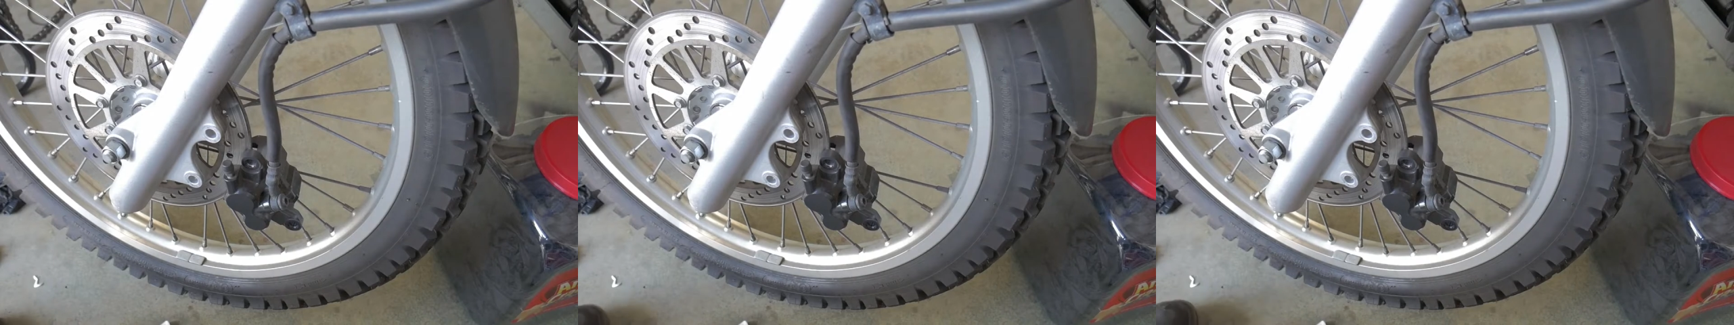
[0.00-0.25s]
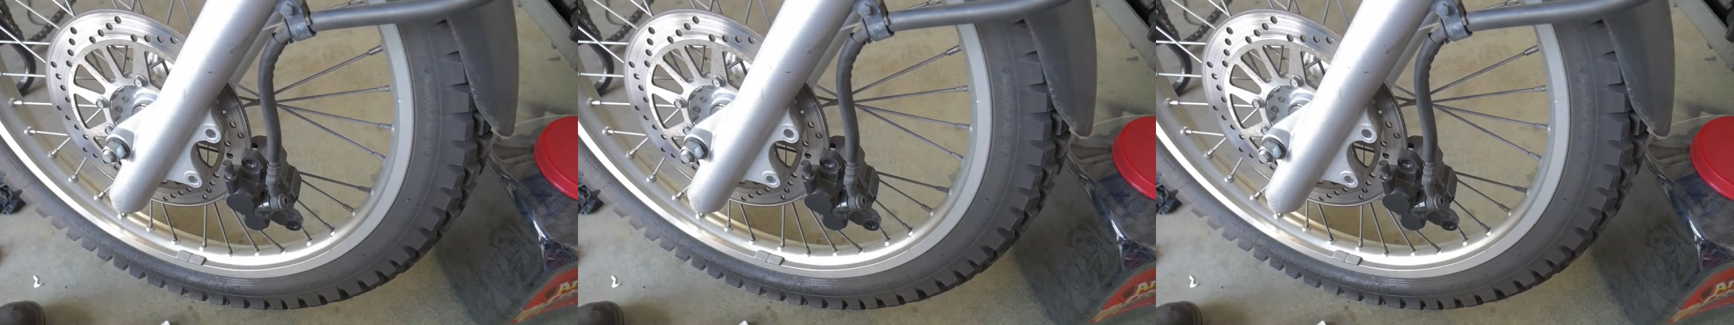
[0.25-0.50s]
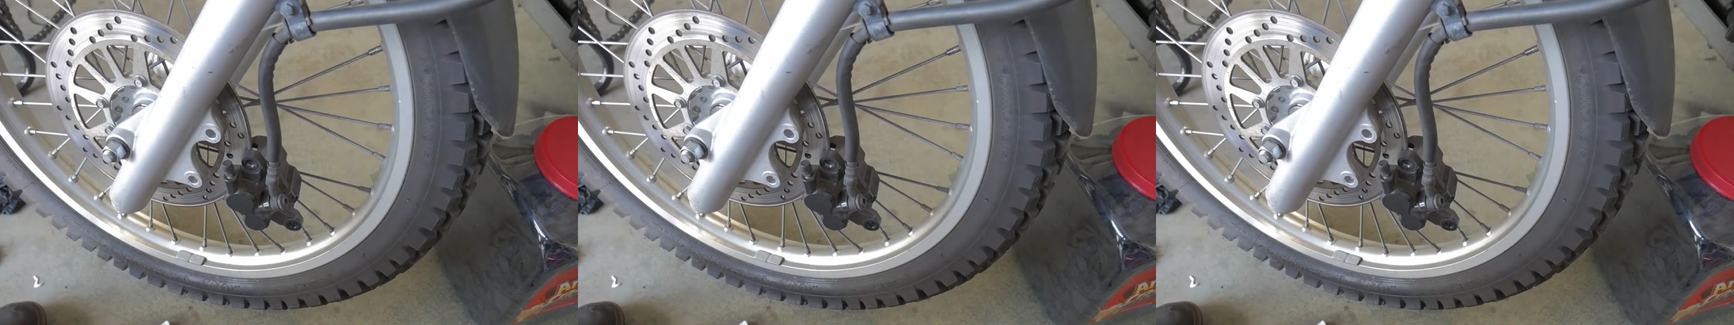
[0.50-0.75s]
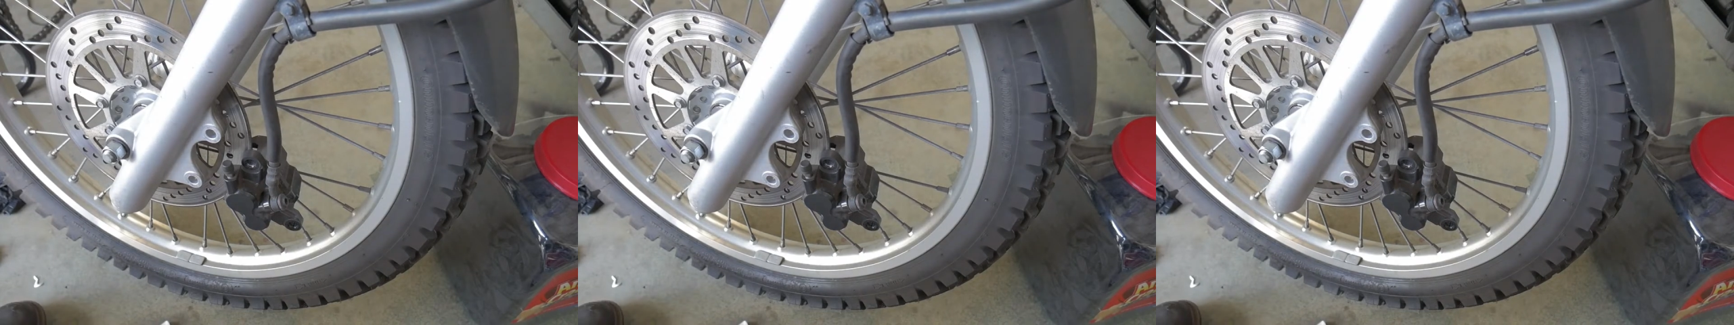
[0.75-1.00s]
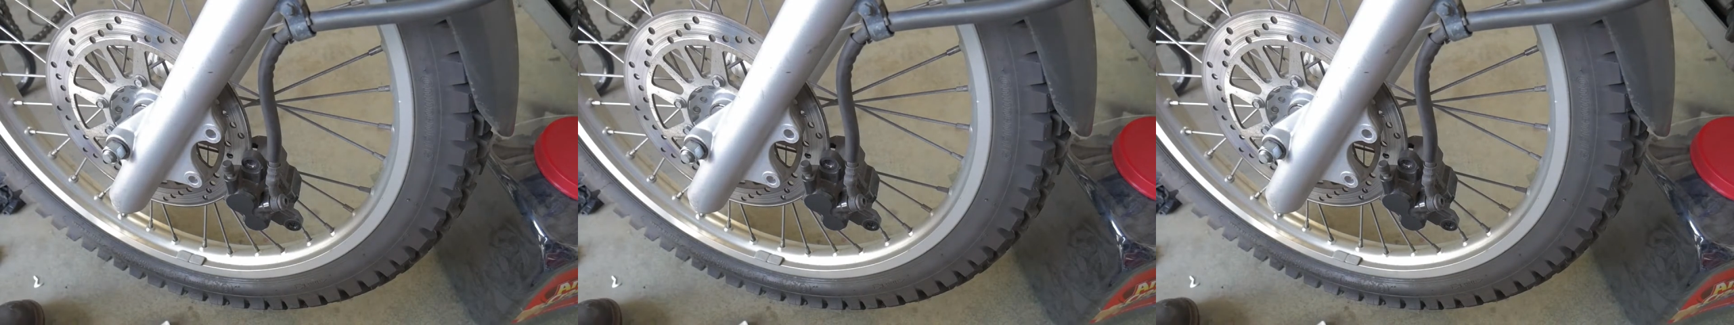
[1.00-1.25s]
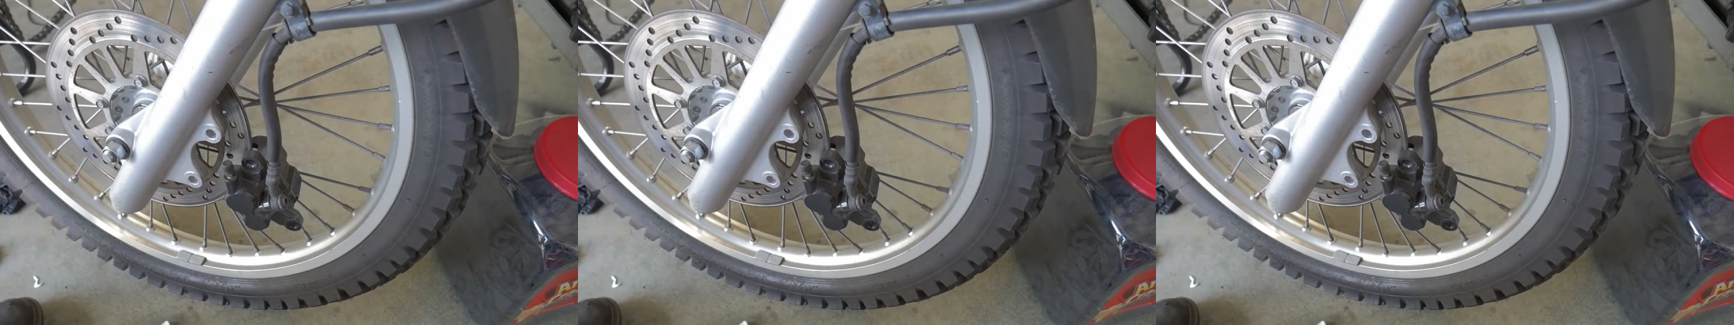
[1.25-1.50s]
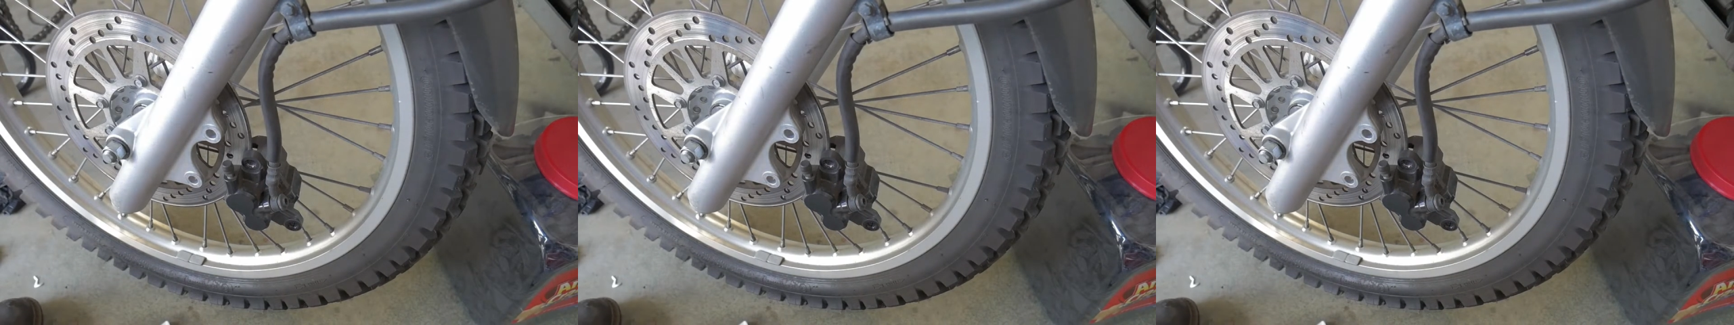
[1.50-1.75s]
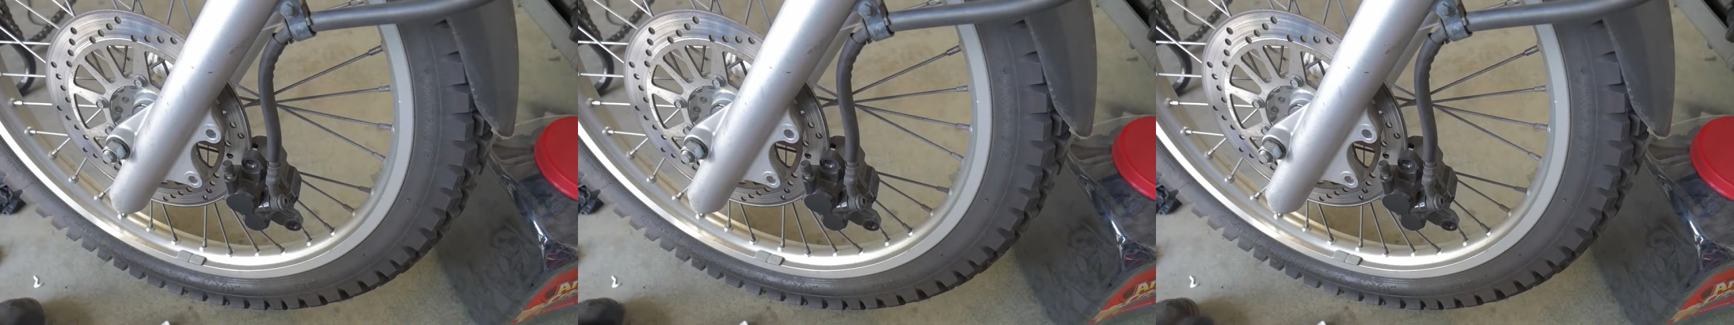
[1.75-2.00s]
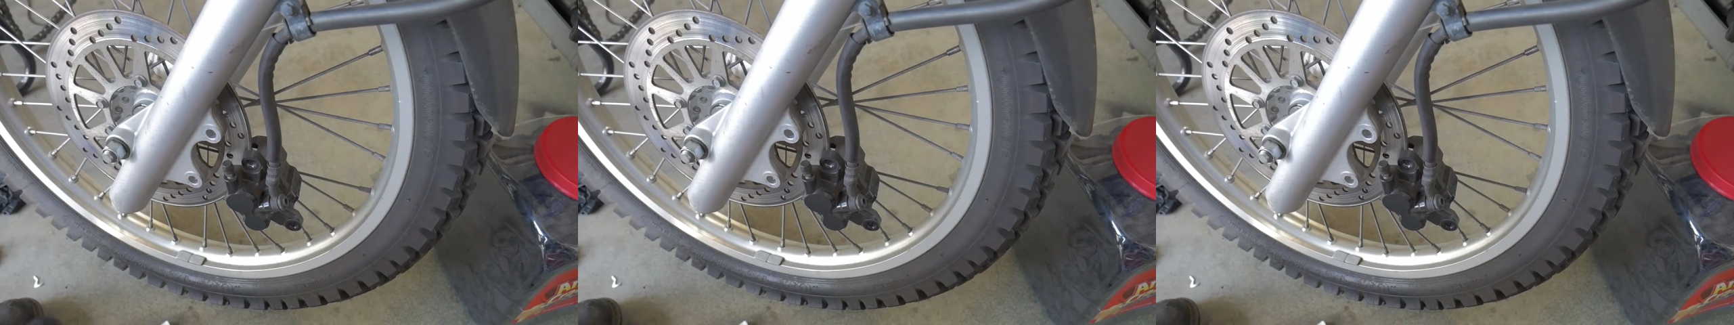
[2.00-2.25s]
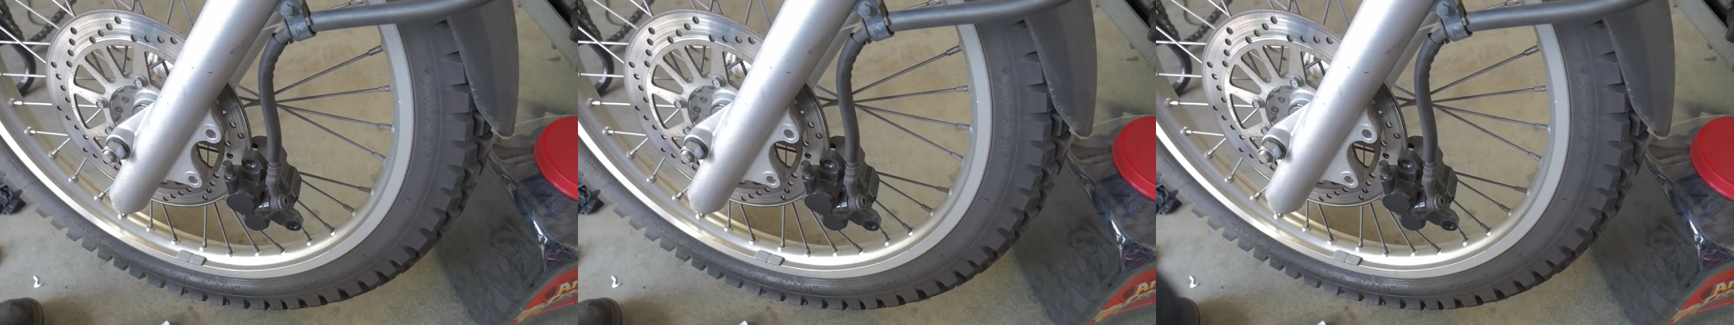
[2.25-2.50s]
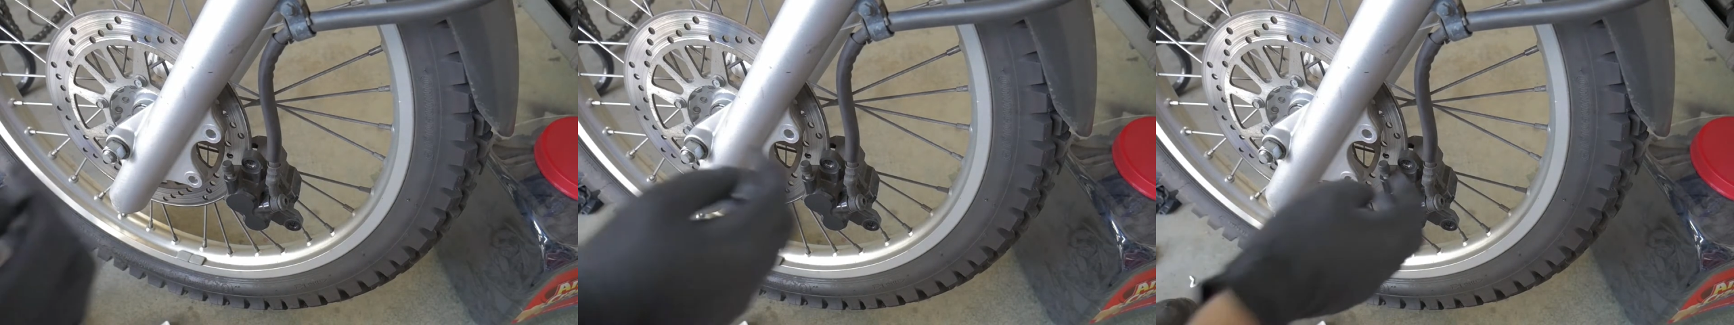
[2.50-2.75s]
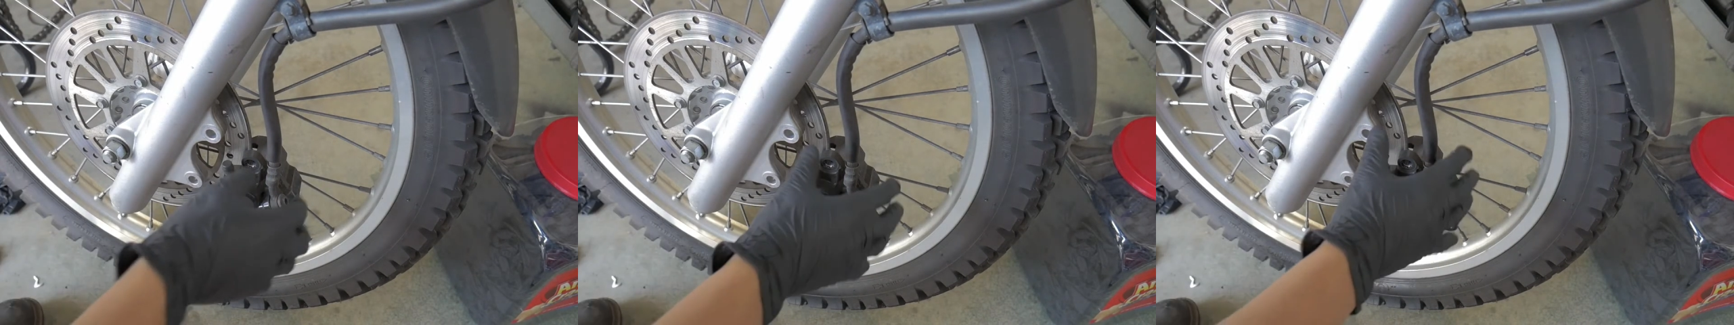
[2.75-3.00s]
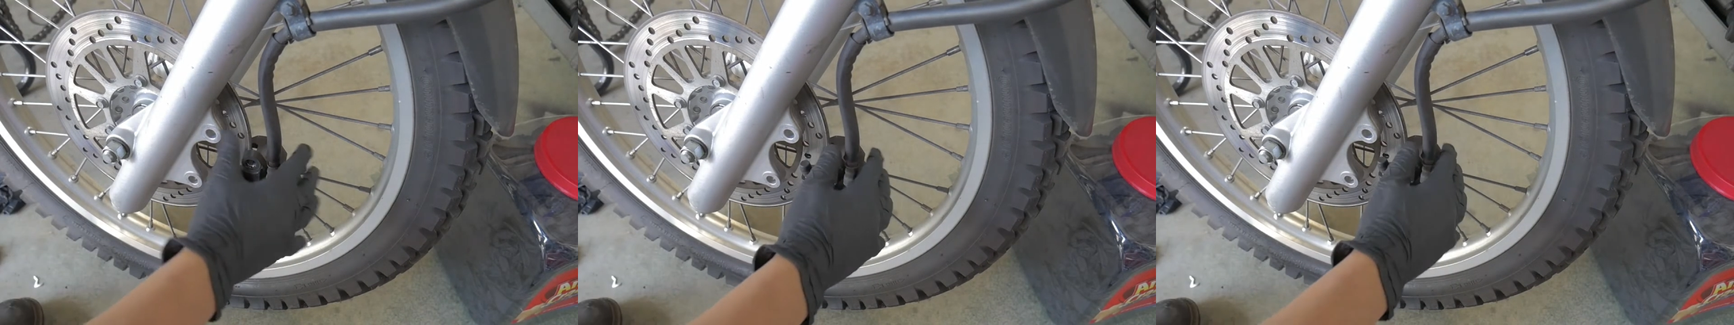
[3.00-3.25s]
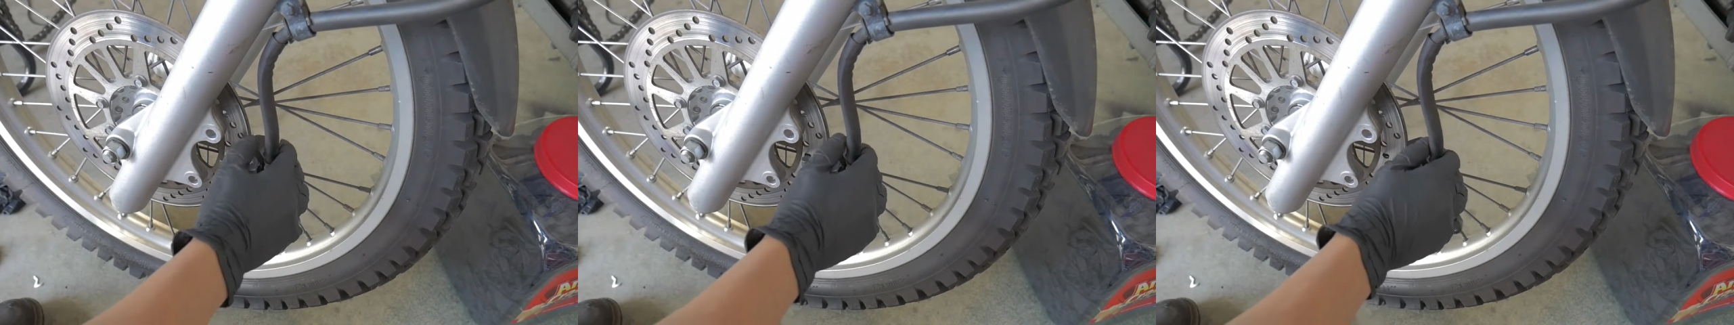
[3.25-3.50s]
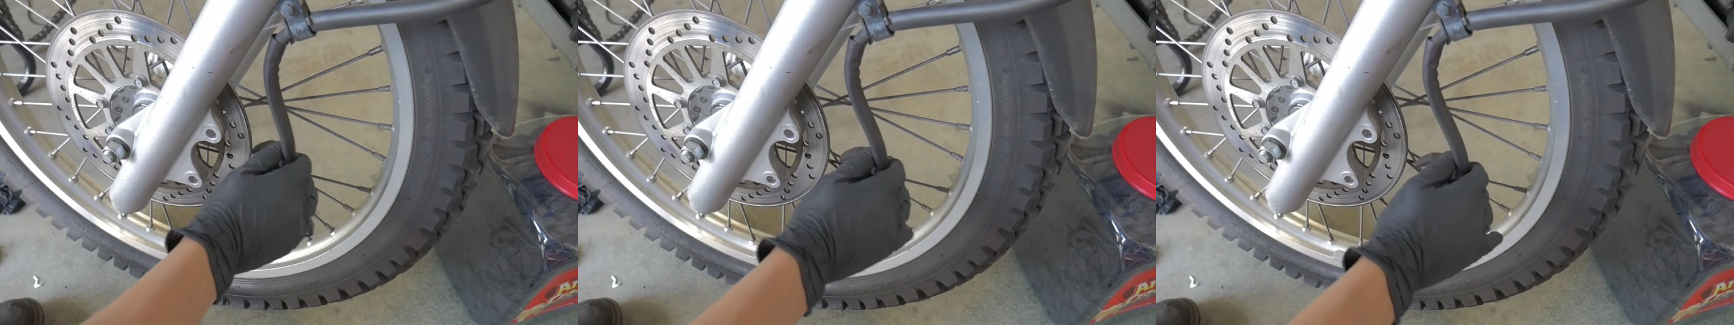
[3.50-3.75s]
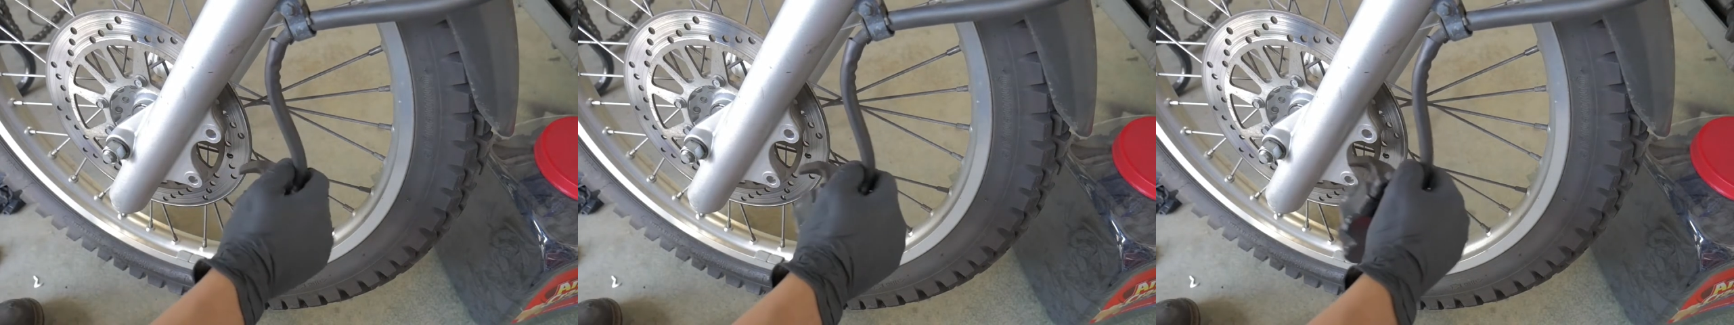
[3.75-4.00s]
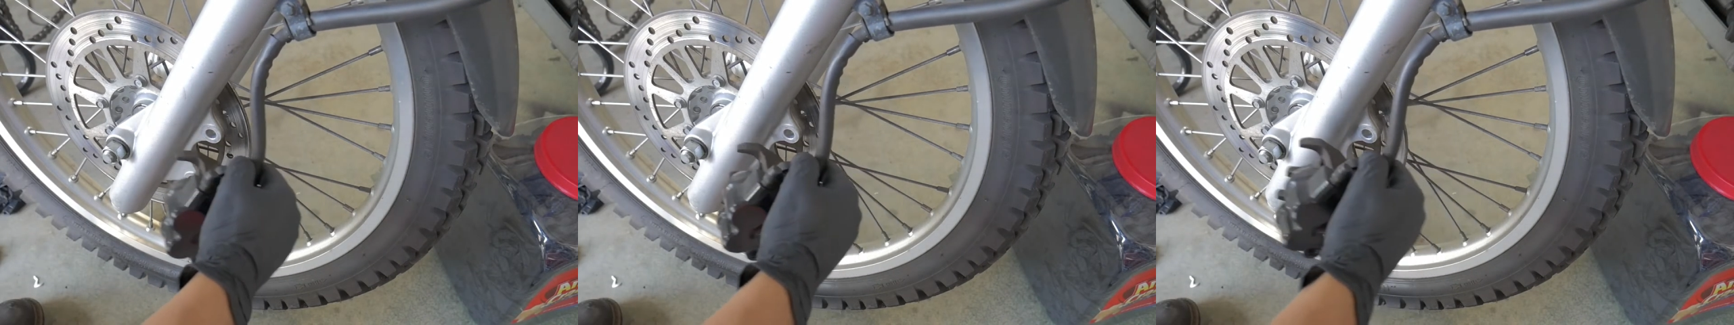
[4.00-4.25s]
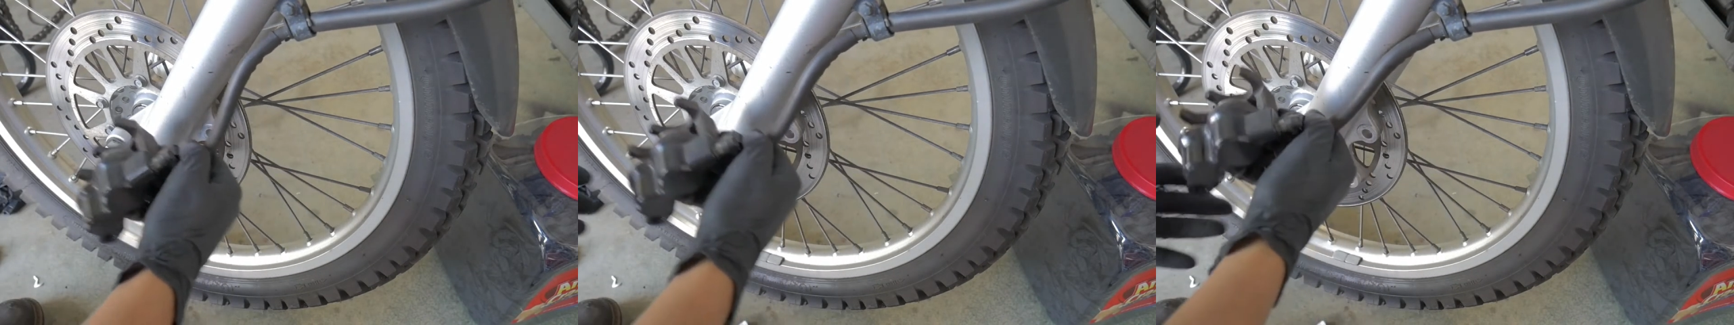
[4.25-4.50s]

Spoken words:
[unreadable: no face in view]